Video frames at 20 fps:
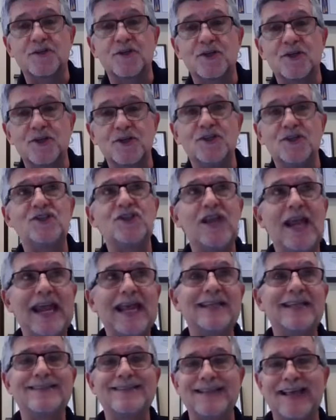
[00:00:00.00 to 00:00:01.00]
good
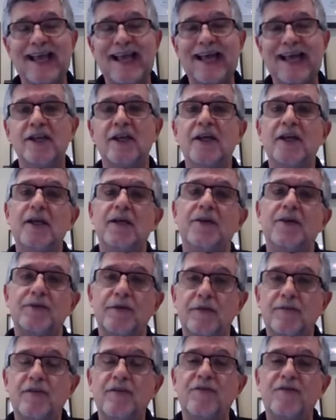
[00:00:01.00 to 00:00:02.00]
chance that
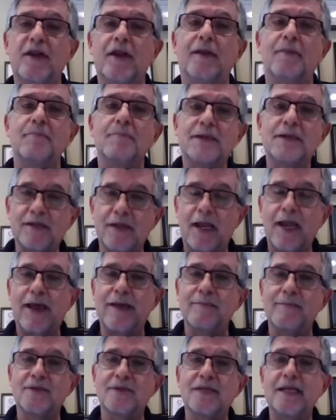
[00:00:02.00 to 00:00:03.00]
you've developed
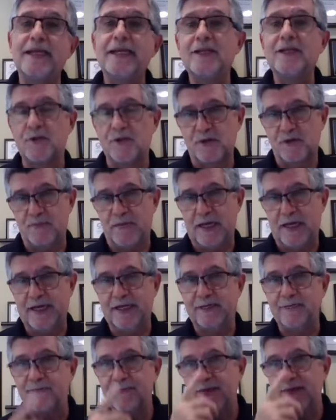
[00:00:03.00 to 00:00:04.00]
misalignments in your
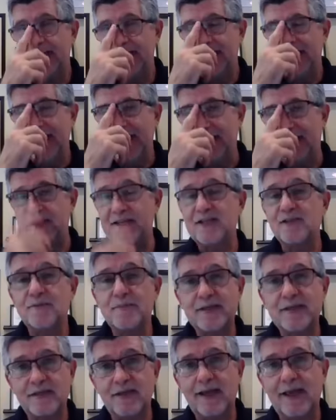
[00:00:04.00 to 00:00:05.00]
spine. And these
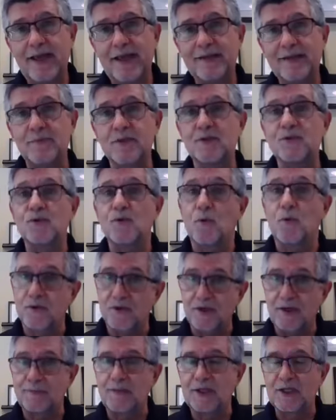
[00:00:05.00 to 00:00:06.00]
misalignments or
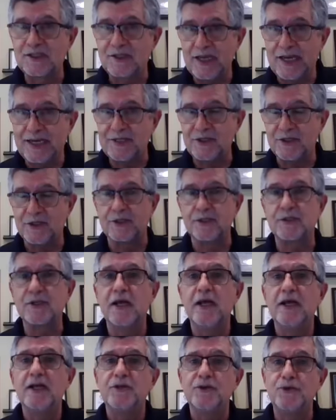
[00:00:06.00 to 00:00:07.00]
subluxations
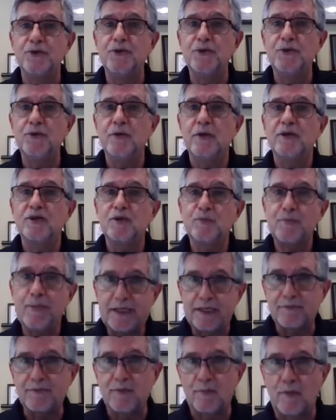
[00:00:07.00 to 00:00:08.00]
do
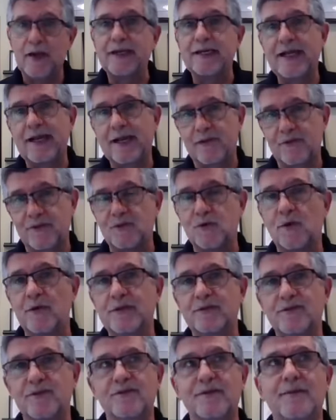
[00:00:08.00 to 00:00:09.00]
speed up the breakdown of the
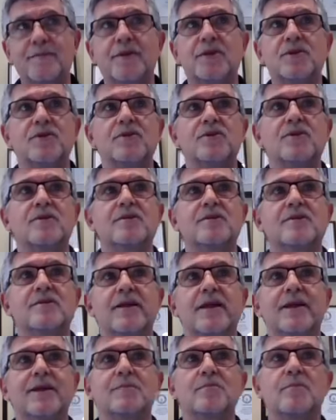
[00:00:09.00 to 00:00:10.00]
joints, as I mentioned just a
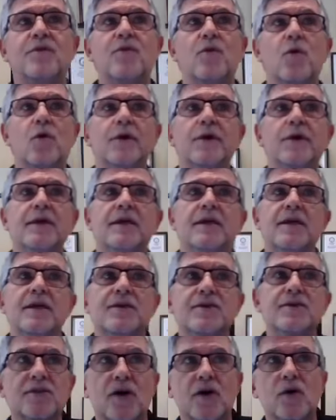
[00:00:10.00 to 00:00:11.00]
second before.
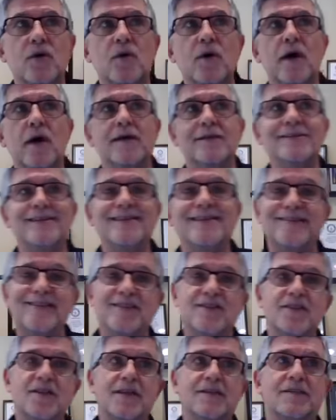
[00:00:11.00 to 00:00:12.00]
So since
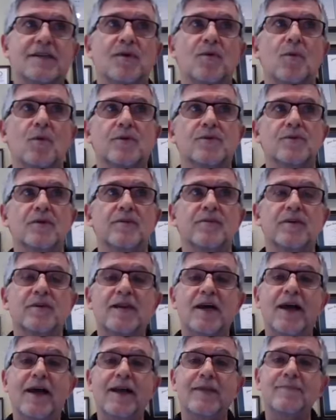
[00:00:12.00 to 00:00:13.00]
this does get worse over
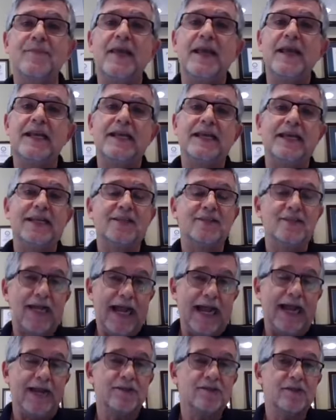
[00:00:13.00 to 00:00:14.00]
time, it's
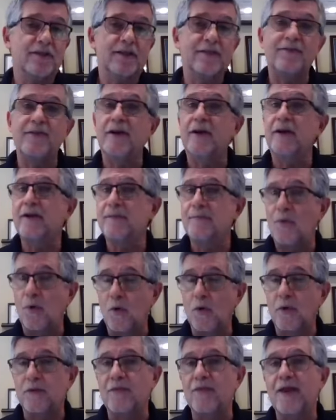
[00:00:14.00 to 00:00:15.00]
actually very
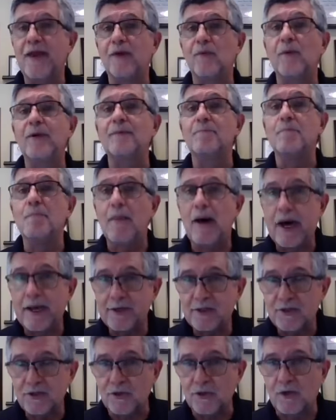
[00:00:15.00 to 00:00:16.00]
important that we
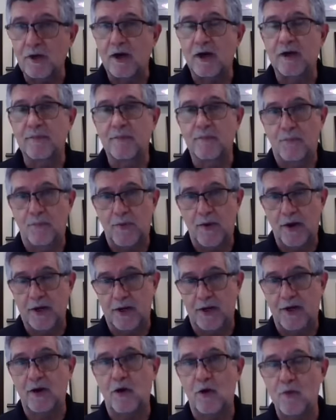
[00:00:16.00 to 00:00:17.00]
monitor our
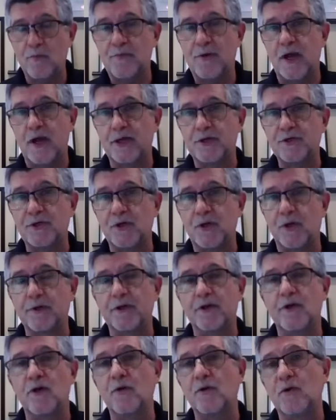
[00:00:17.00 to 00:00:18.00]
own posture
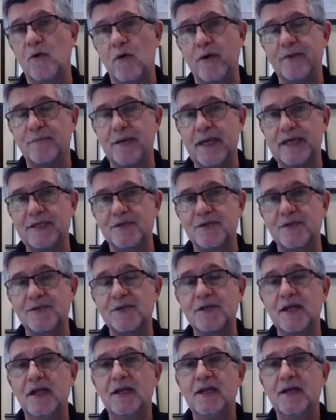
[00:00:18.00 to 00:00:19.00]
on an ongoing
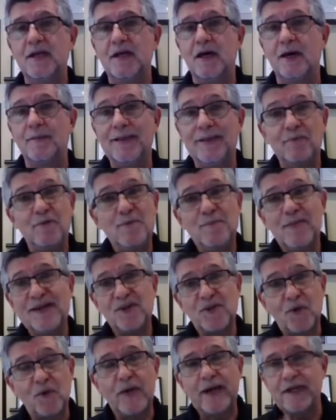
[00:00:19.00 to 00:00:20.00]
basis, and we
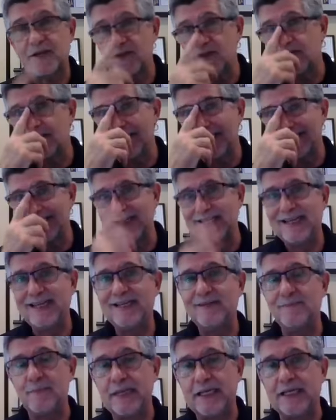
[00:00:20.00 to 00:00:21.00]
make corrections as
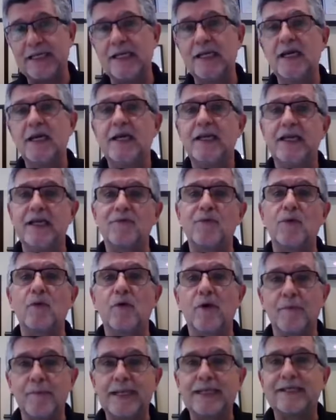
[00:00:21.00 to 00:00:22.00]
need be if we
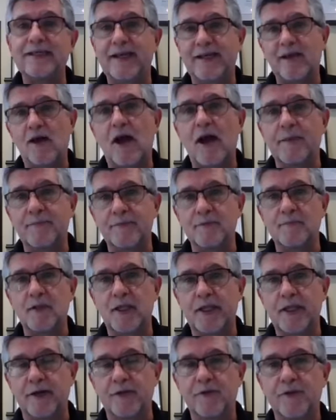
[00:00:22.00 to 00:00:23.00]
want to maintain
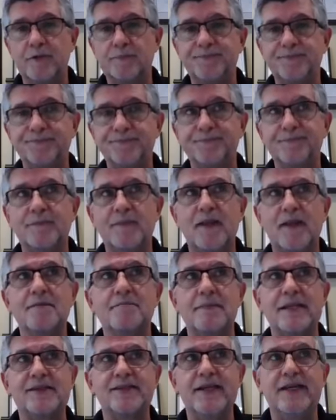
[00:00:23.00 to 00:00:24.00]
optimal health.
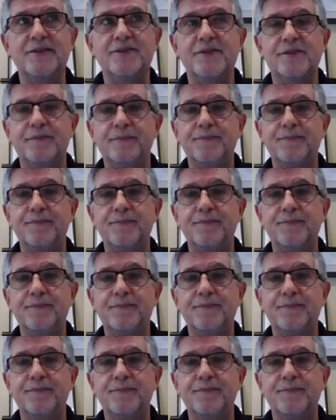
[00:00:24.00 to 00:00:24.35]
Make sense?